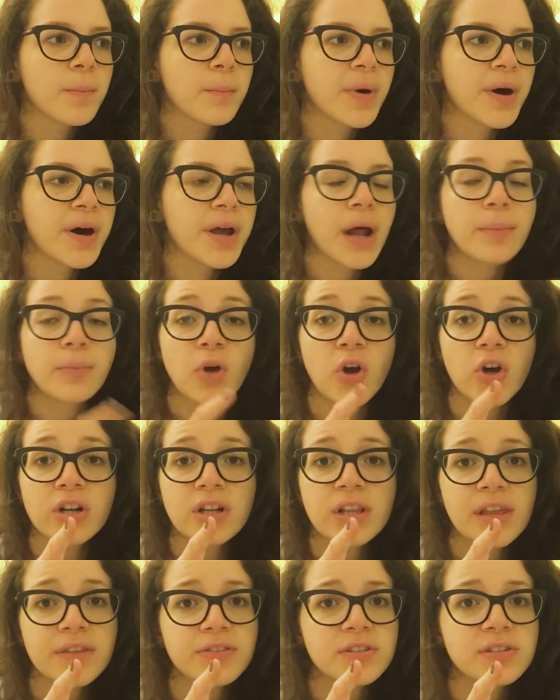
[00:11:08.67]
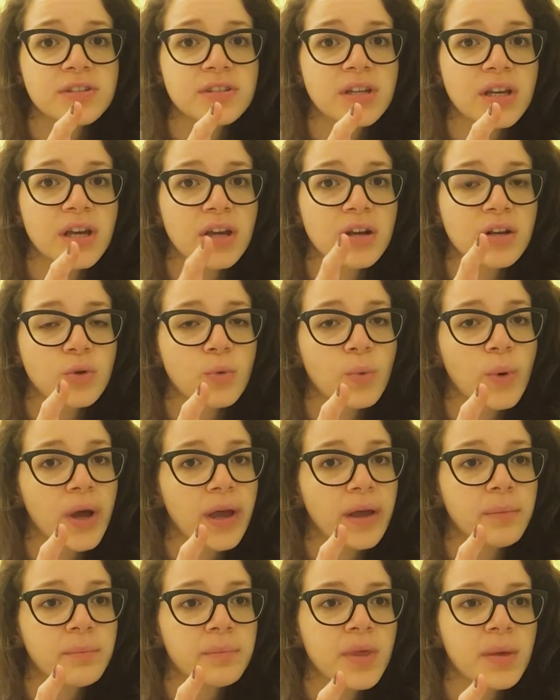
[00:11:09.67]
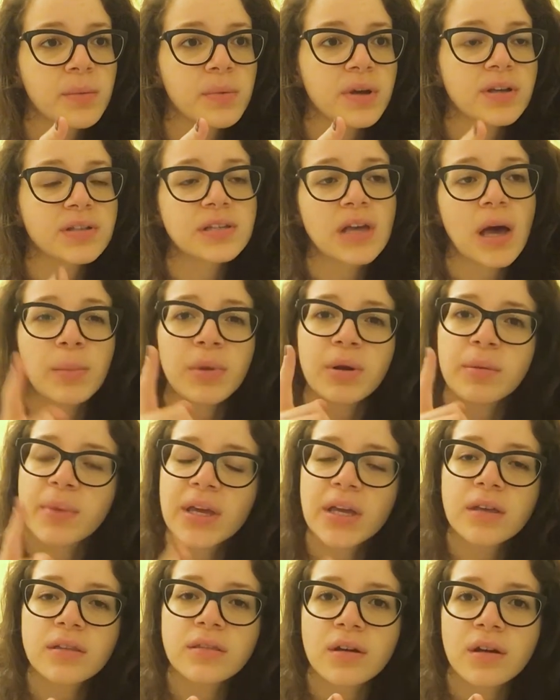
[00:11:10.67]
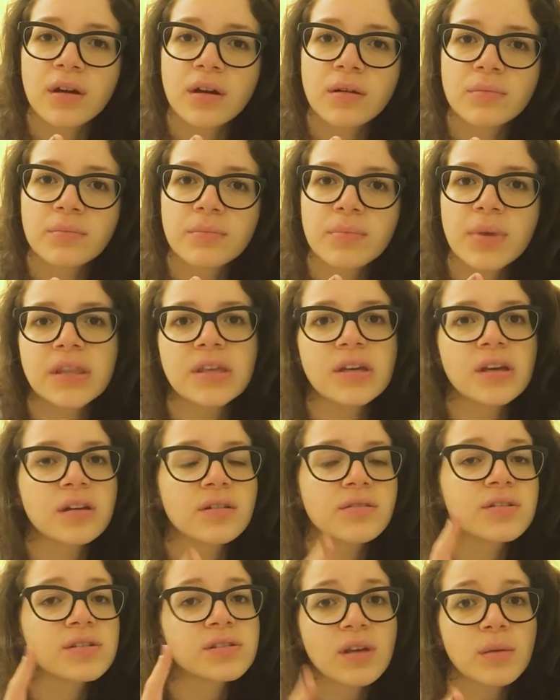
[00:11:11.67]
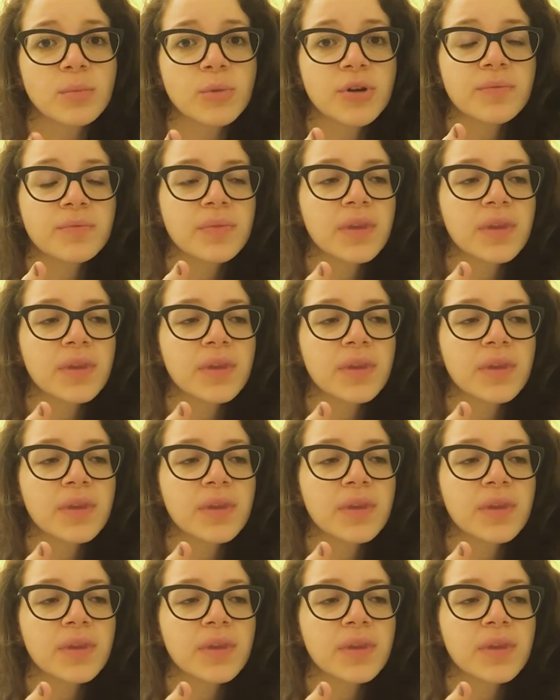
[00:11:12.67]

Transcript: But I'm not gonna let this thing get in the way because I'm gonna make it there by the end of the summer,